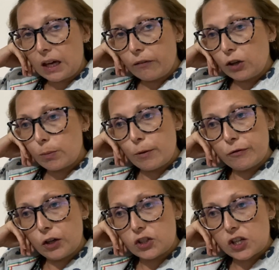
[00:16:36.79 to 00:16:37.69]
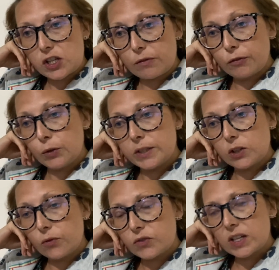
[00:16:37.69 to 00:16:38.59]
If you prefer just the foodie
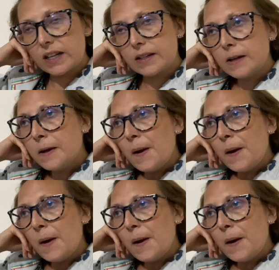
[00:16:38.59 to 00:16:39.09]
content,